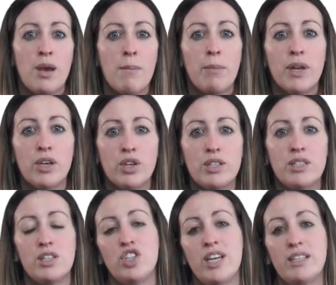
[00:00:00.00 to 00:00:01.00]
but it could
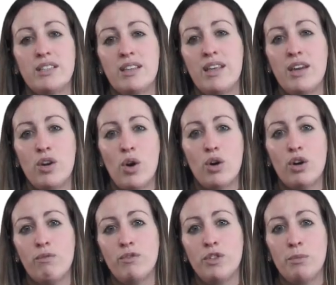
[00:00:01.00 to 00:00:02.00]
suggest that they're not
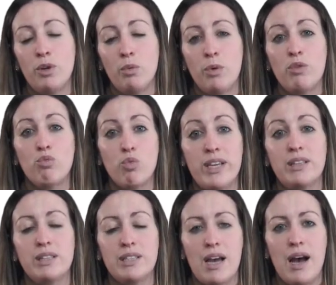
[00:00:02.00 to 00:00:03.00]
comfortable with
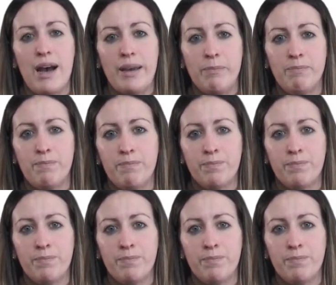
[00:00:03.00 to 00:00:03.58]
real time.